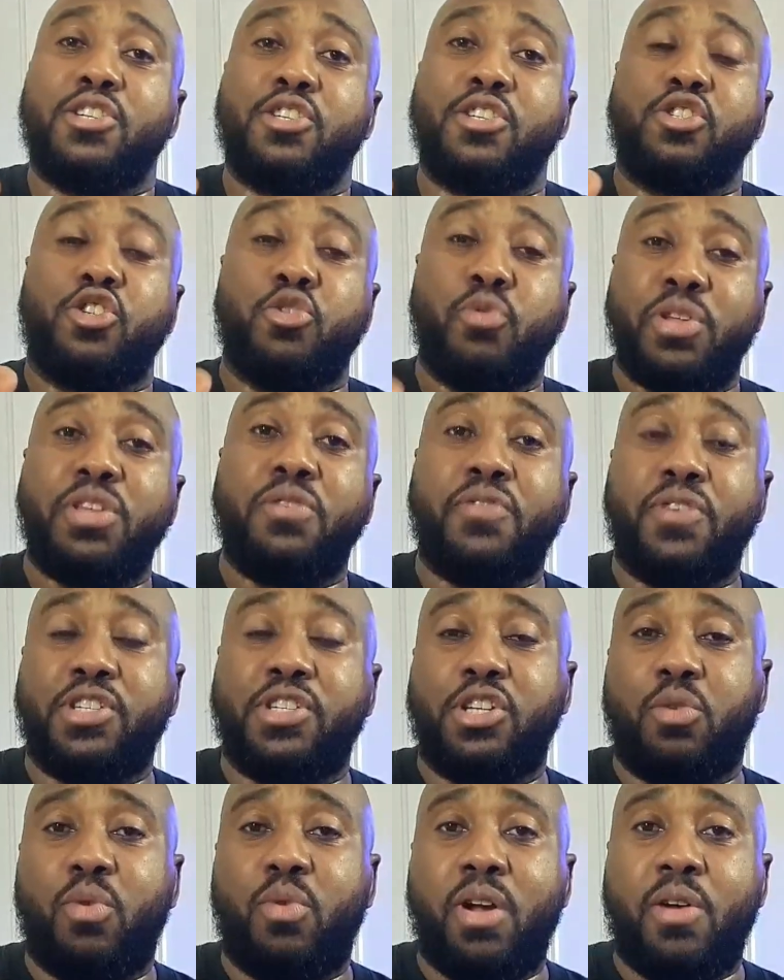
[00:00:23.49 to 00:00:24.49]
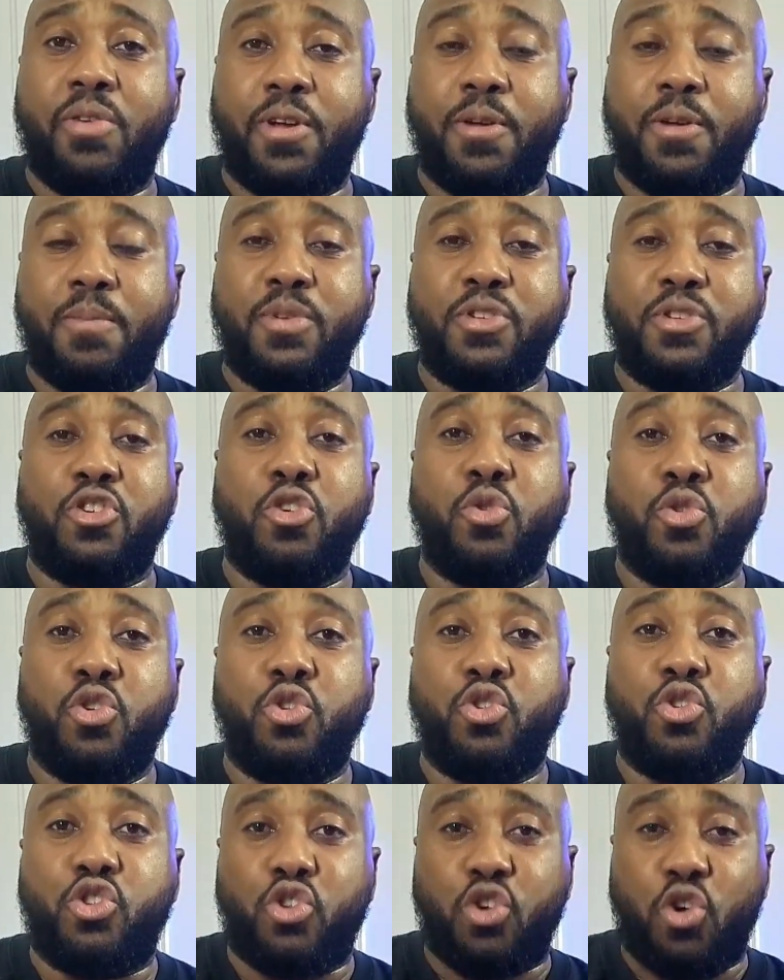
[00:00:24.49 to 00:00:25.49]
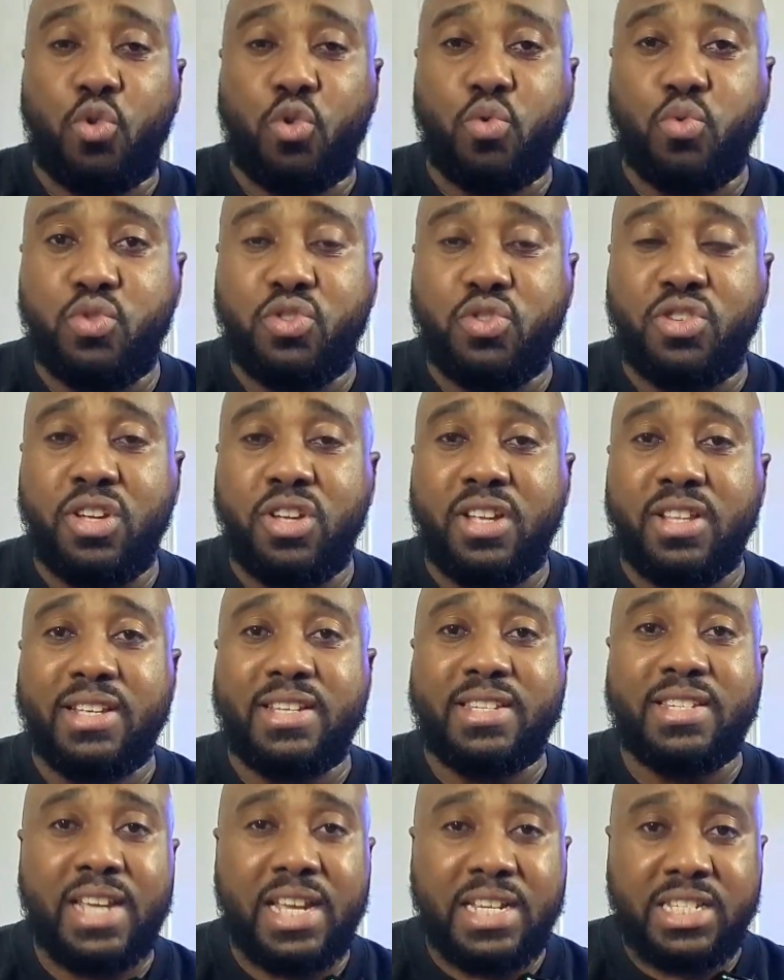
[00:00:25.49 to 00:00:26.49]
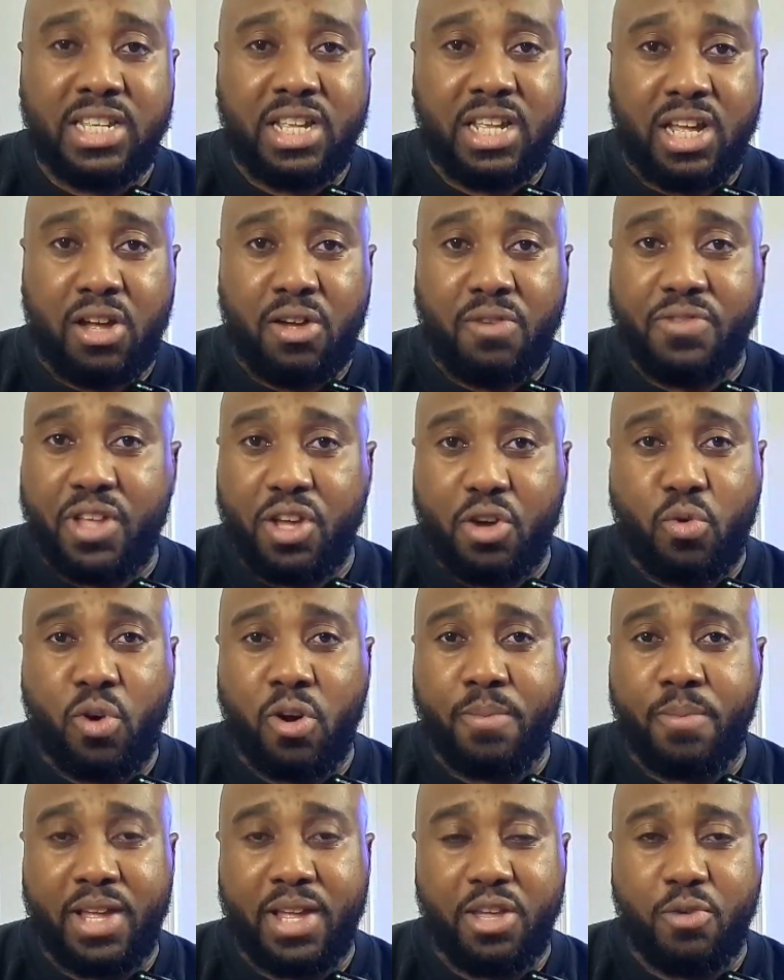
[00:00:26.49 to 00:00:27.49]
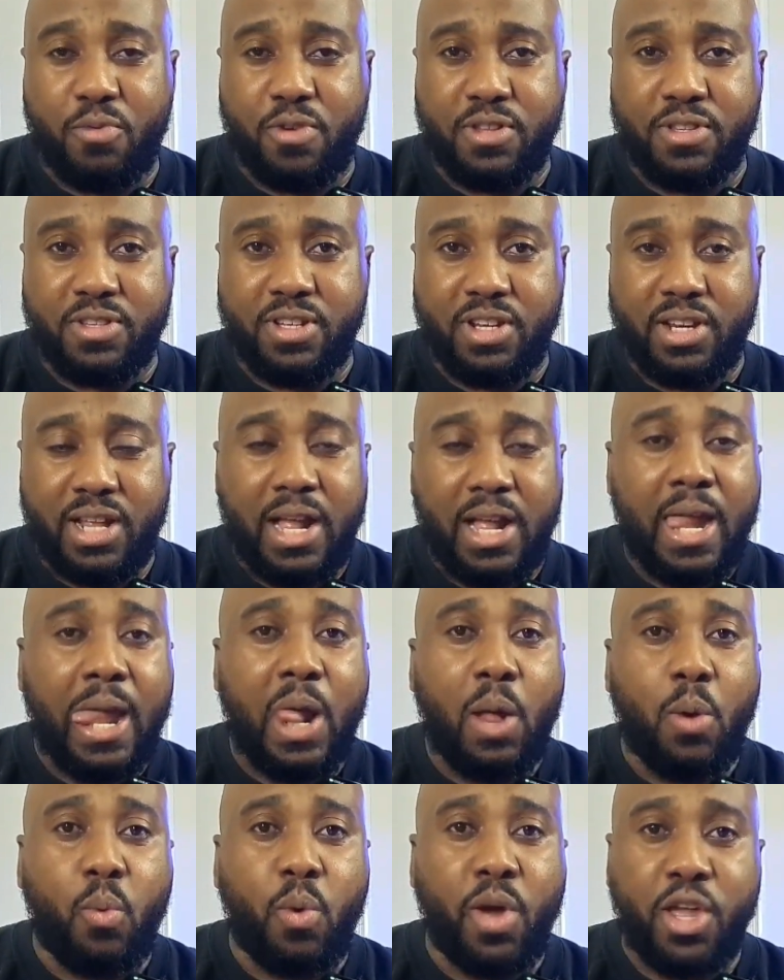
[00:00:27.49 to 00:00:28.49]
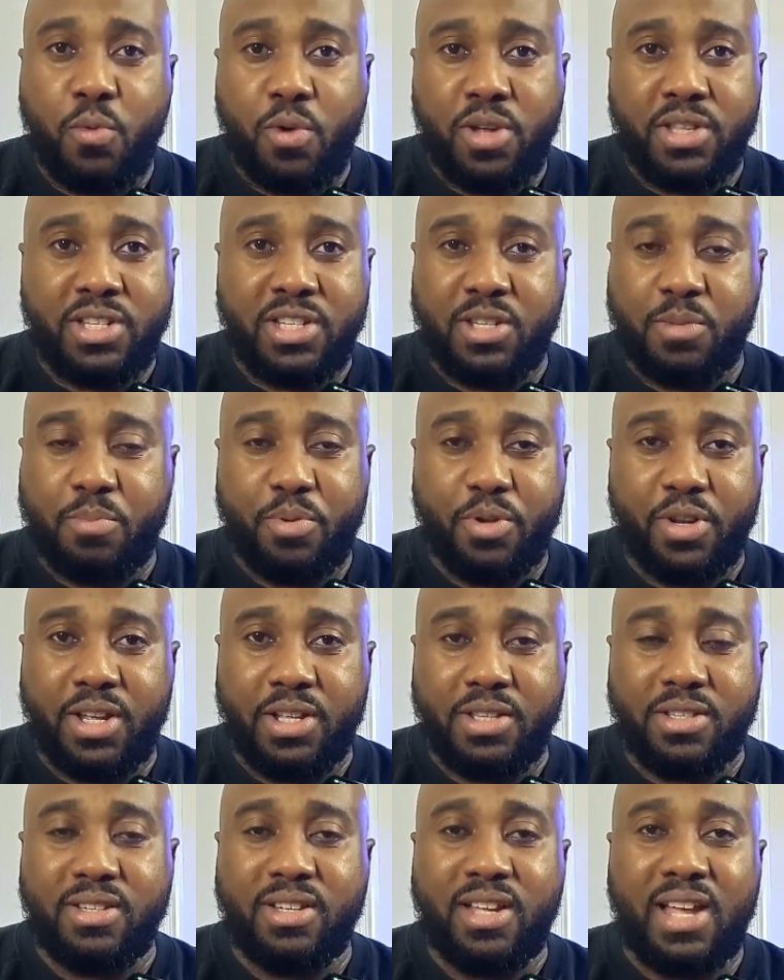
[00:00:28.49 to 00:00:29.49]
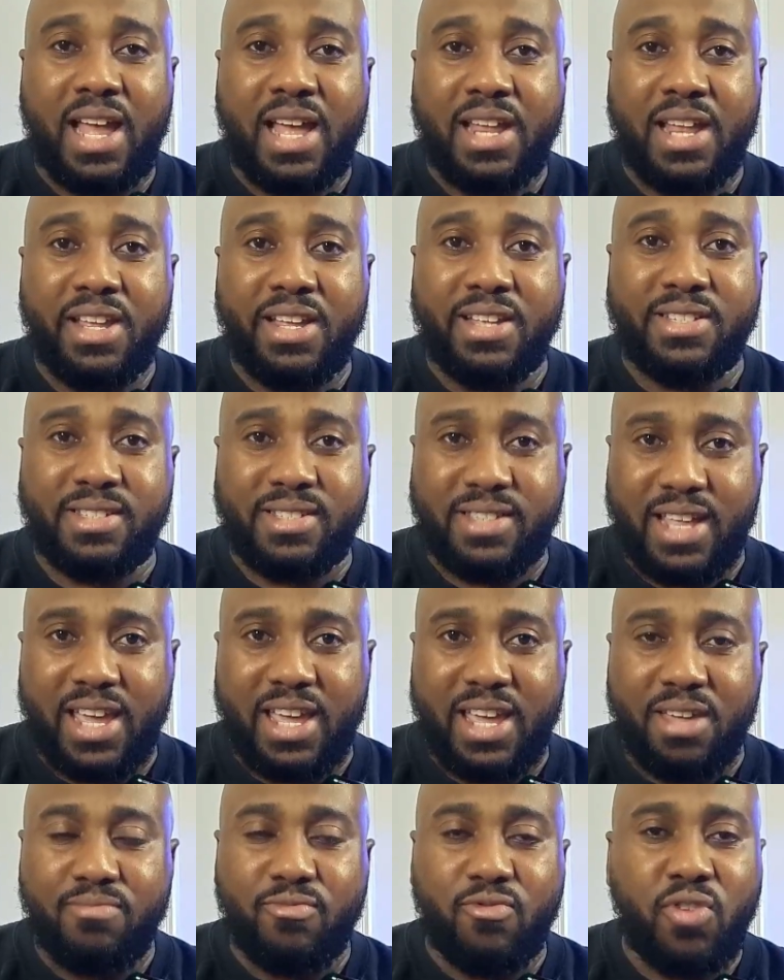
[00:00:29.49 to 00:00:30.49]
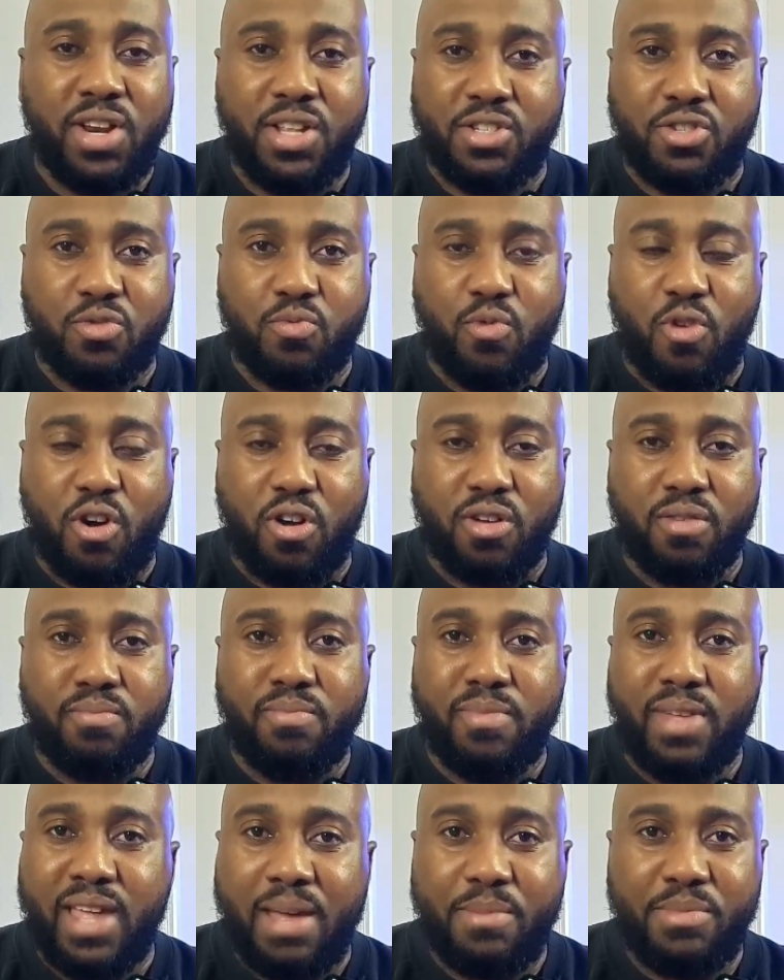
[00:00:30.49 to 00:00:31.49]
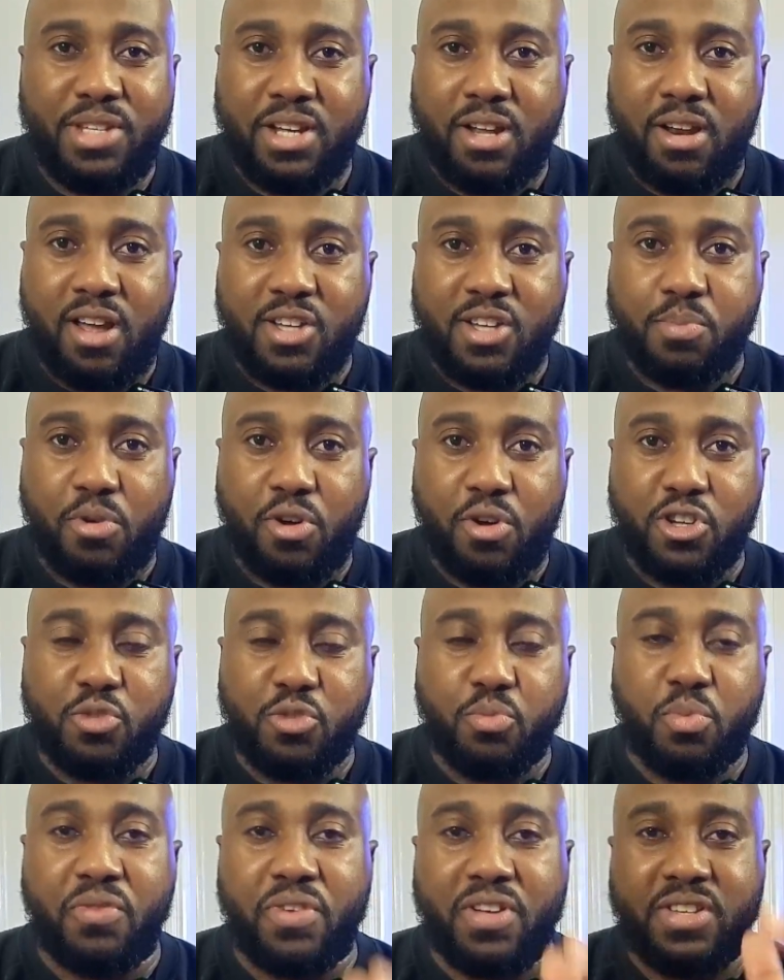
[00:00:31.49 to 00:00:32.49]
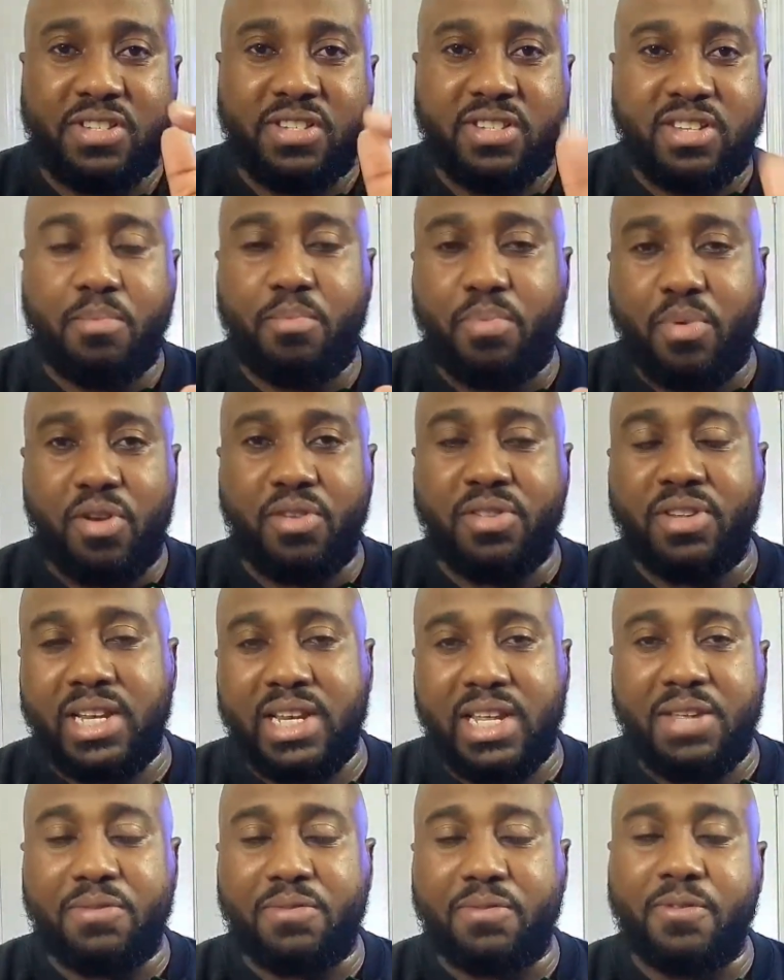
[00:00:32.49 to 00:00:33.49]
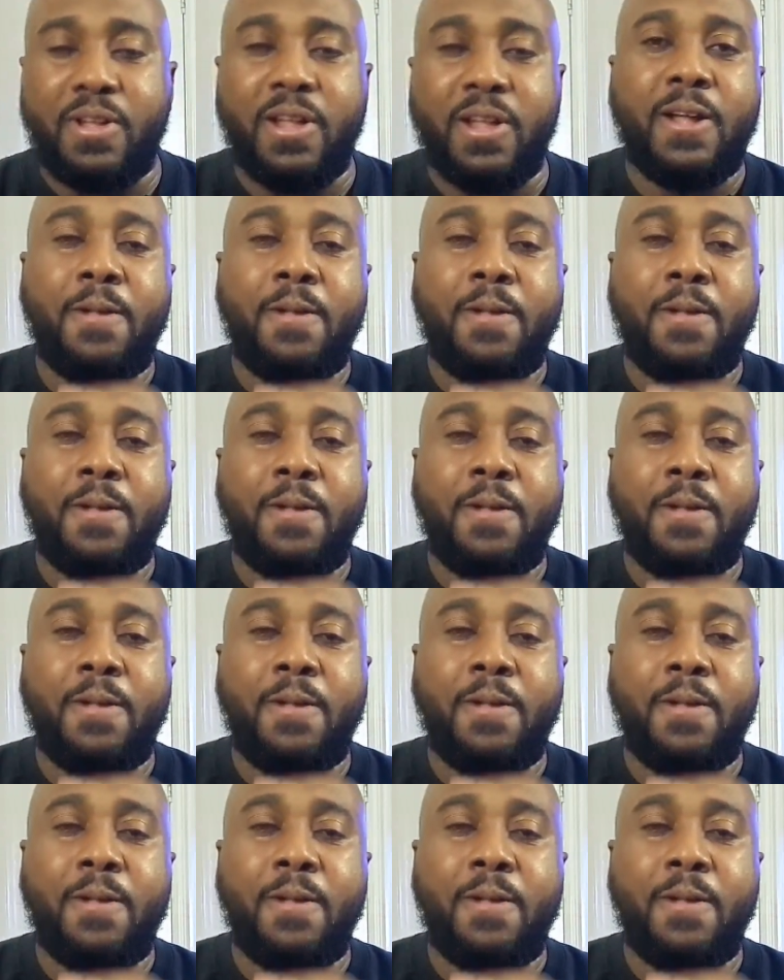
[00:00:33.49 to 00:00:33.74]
So you want your first aquarium. So you chose the size of the aquarium that you wanted, where you wanted to put it, and it's there, ready to rock. Empty glass box with a sump underneath.